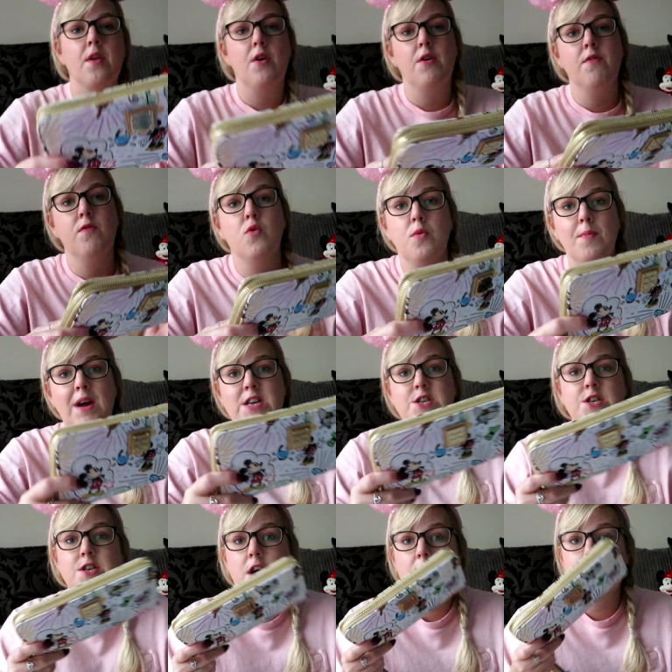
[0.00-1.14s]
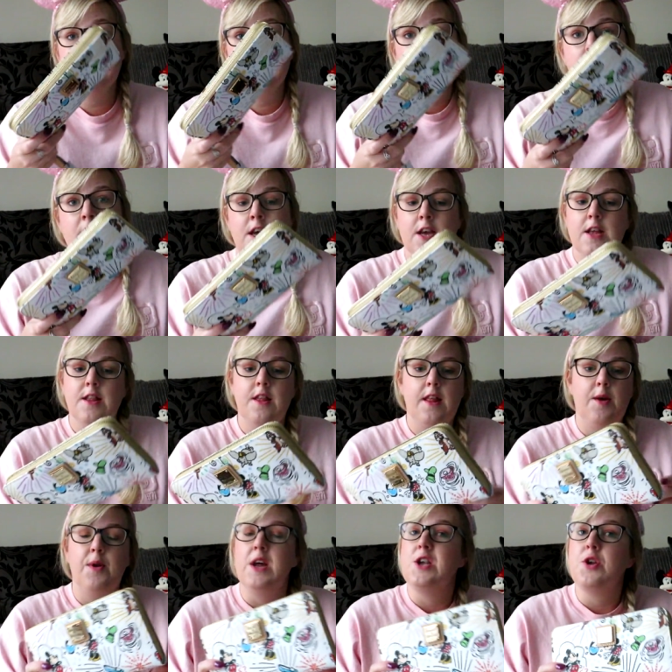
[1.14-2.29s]
of all merchandise so they
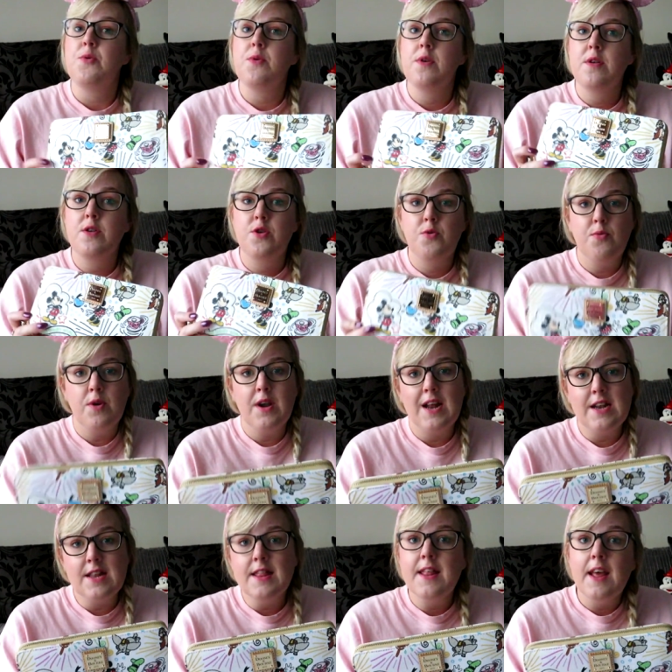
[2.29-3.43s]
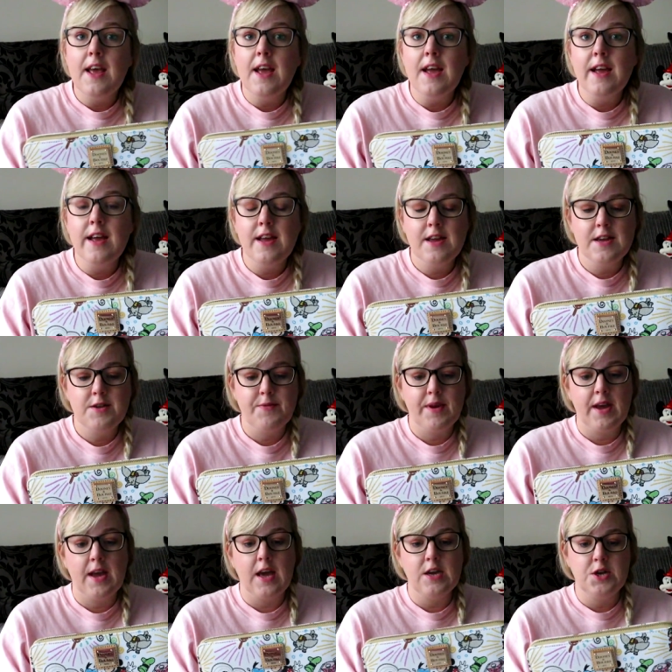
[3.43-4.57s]
were like, do you want, do you want anything? We
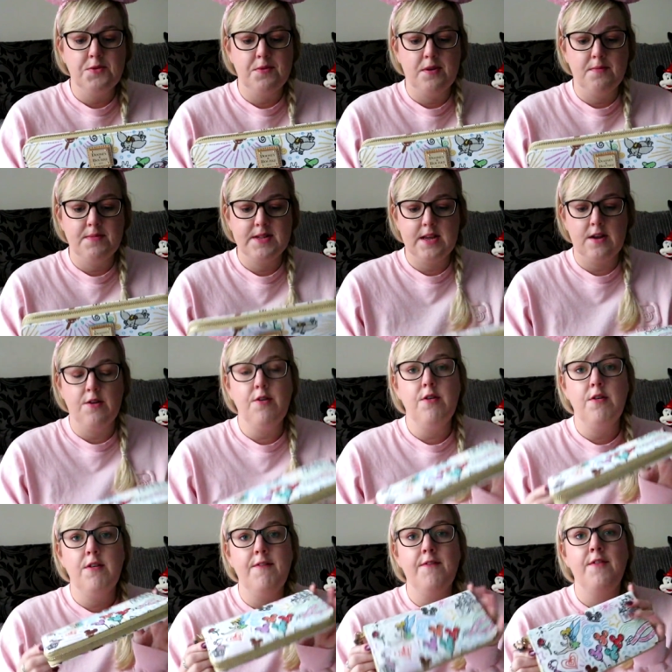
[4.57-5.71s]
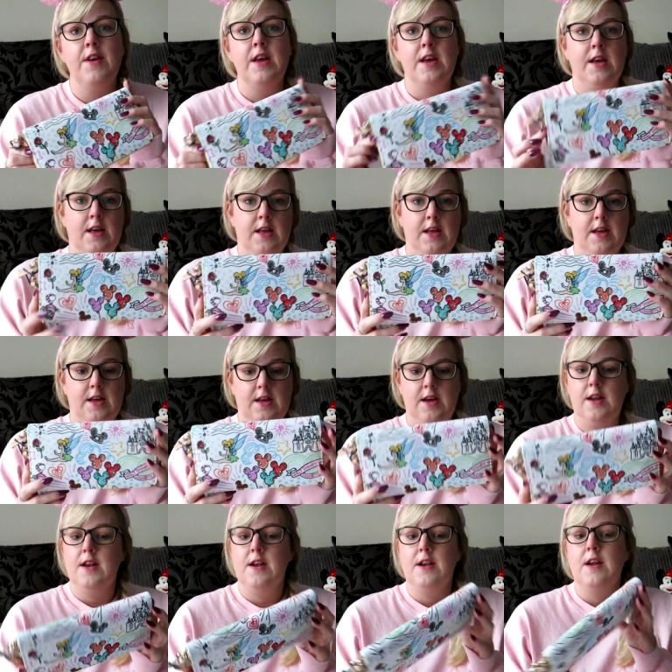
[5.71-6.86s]
can get you 20% off.
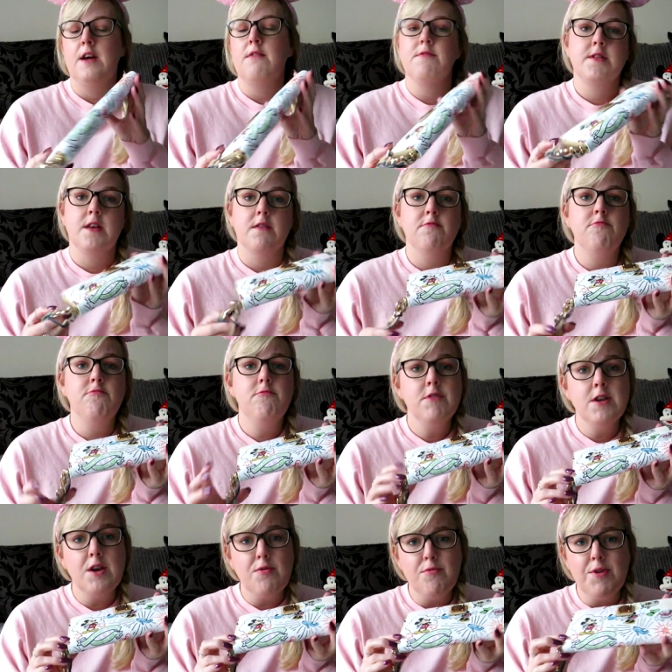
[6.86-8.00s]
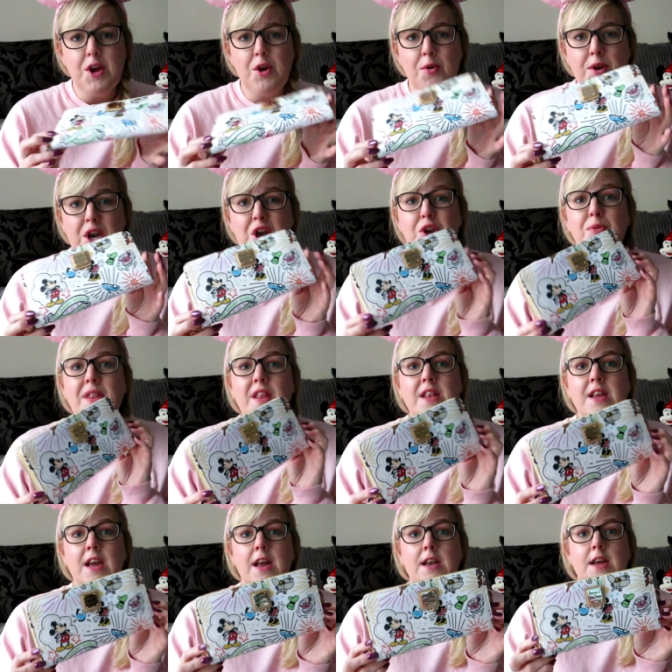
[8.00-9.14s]
And I was like, oh, I don't know, I don't know whether
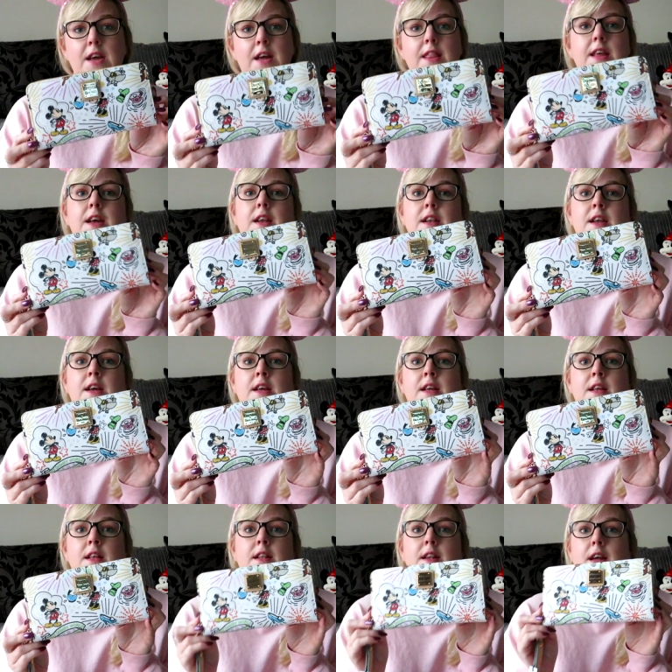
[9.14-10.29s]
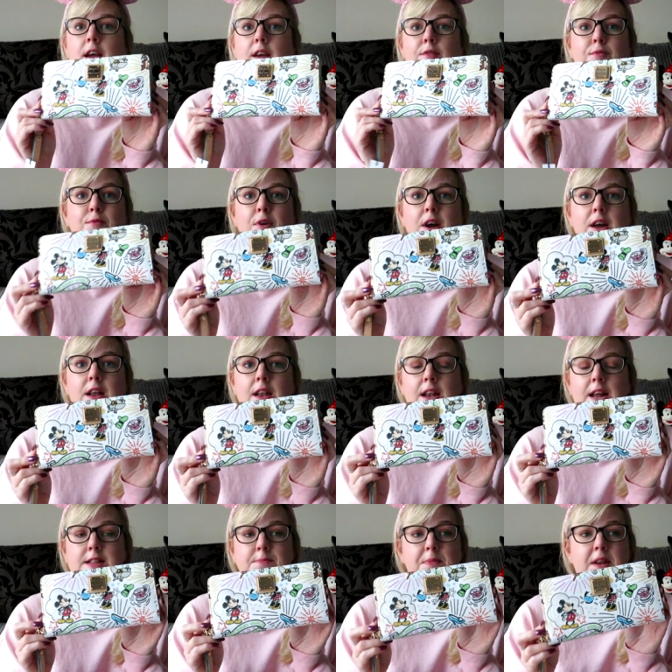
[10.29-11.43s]
to get it. And then, like, right at the
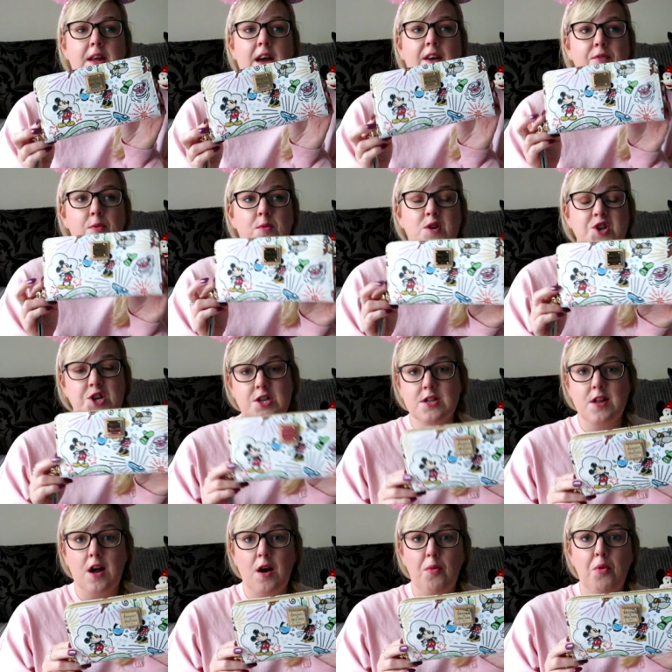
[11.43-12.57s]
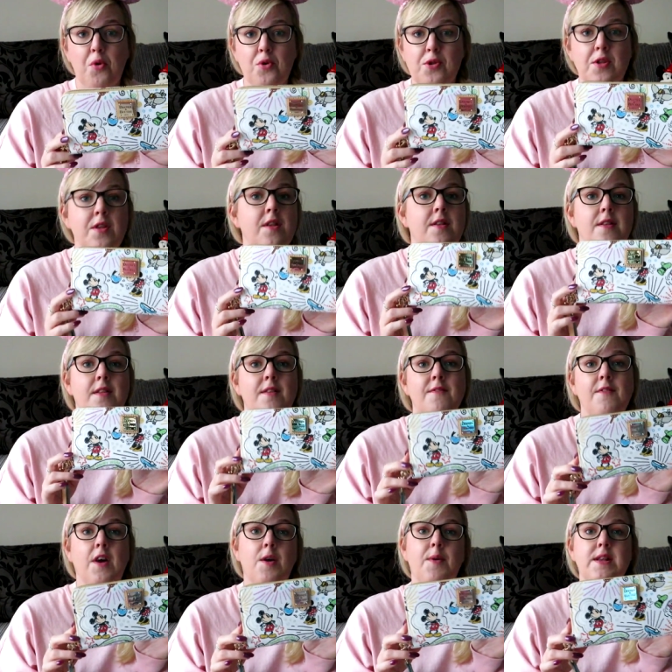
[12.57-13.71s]
last minute after we watched the Star Wars
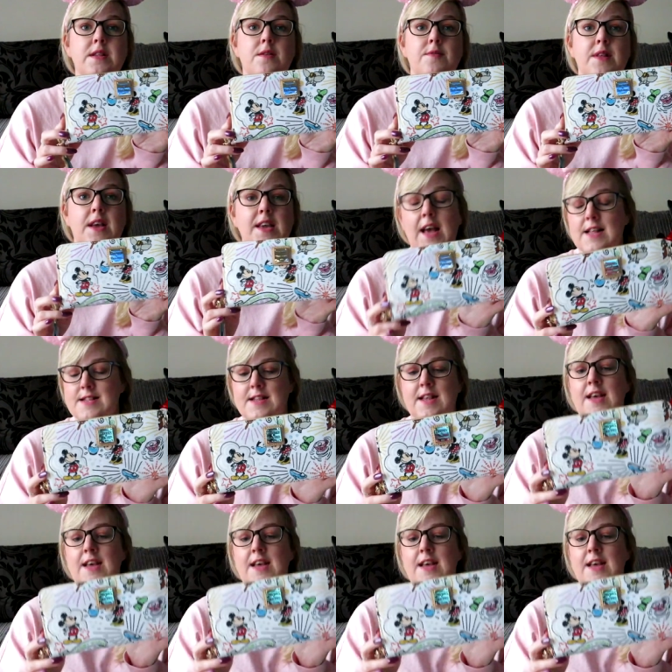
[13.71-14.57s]
fireworks, I was like, yes,